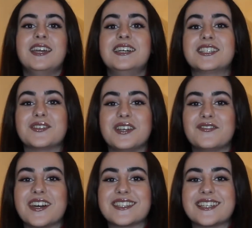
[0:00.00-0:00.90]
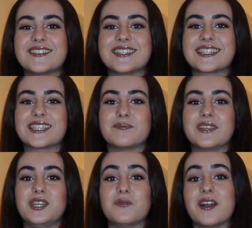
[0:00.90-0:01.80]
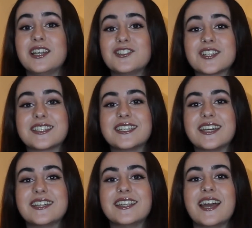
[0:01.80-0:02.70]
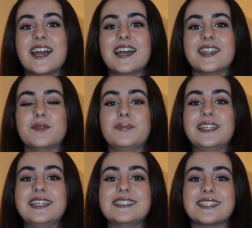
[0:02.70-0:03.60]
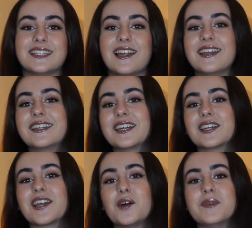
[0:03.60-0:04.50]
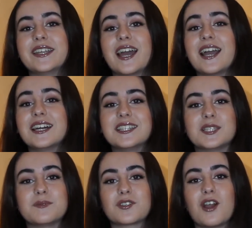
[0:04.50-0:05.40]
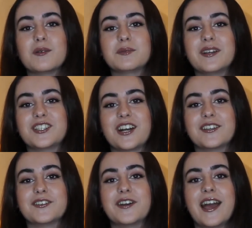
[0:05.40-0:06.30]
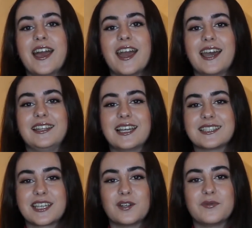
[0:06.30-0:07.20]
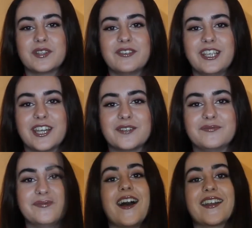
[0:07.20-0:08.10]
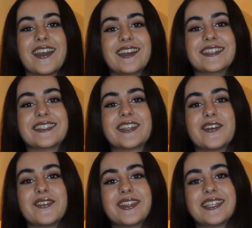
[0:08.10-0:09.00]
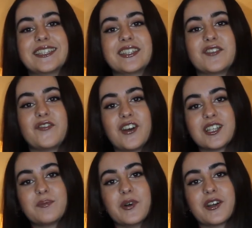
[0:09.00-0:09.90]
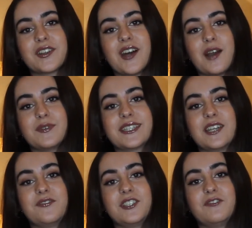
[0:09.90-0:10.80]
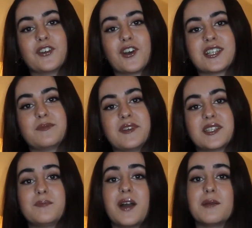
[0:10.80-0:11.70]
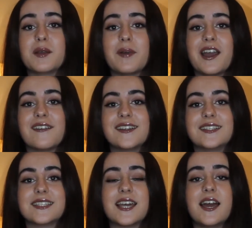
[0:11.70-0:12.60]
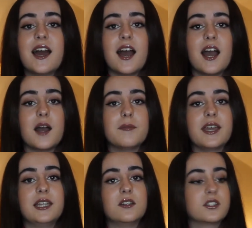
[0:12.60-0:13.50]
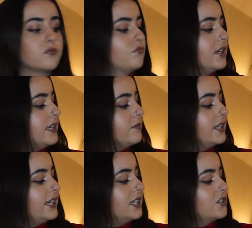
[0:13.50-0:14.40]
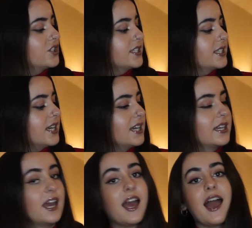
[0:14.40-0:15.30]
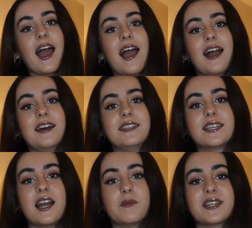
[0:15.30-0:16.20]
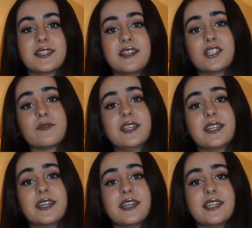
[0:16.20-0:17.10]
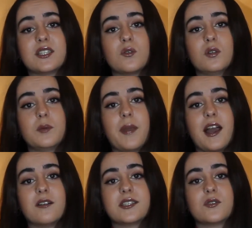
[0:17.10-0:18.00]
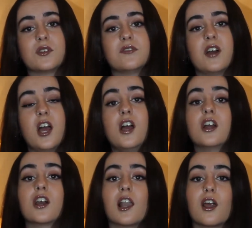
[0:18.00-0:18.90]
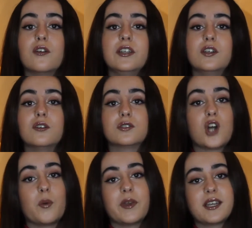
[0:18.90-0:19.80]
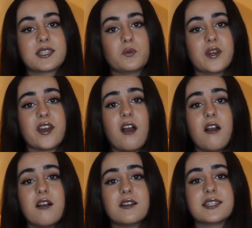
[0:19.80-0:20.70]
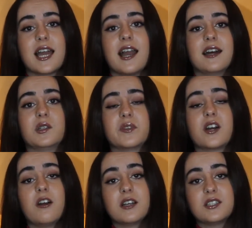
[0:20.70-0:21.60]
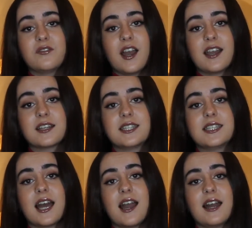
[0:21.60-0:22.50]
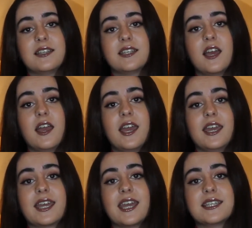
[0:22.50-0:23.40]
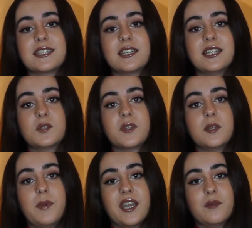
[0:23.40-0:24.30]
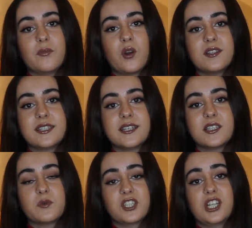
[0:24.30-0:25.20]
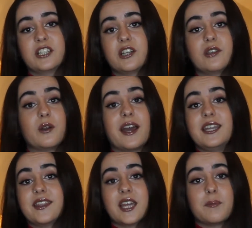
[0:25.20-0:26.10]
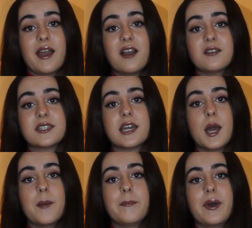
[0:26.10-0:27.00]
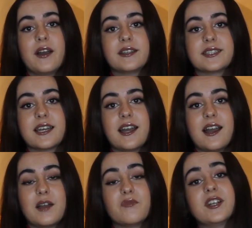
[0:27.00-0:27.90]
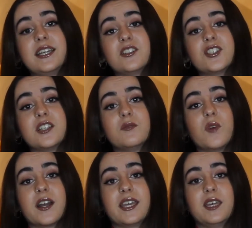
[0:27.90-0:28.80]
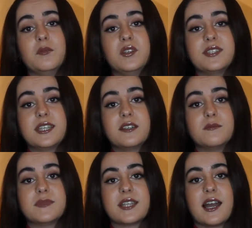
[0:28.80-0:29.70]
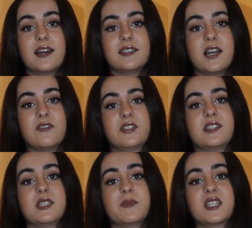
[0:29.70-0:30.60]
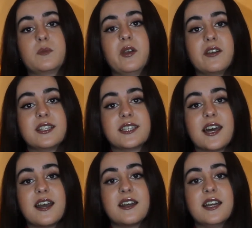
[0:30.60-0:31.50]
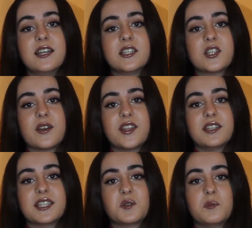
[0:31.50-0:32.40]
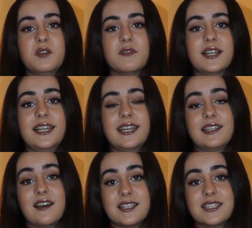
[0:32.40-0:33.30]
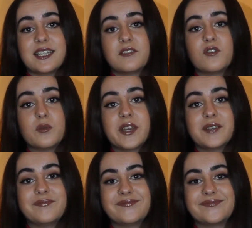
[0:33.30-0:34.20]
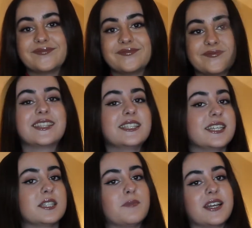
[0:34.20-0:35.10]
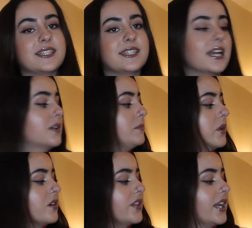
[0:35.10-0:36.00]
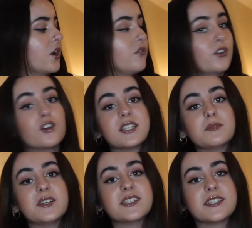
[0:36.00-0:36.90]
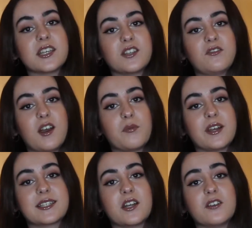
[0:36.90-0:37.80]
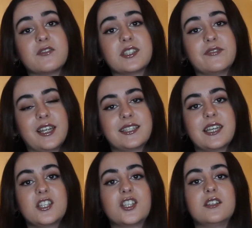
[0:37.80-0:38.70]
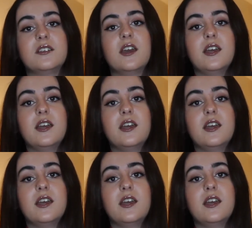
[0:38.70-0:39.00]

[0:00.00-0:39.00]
So if that sounds like something you are interested in, then please like, comment and subscribe to my channel, and let's get on with the video. Okay, so this is the first book that I was gifted for Christmas by my parents. It looks really interesting and I'm excited to read it. It's all about sort of colonial topics with art and with artifacts, and it case studies with the Benin bronzes, which I don't know anything about, but I'm really interested in working in museums and I've done some experience there, so I think this will be really enlightening for me. Okay, so this is my second book that I got for Christmas, The Fabrics of Civilization.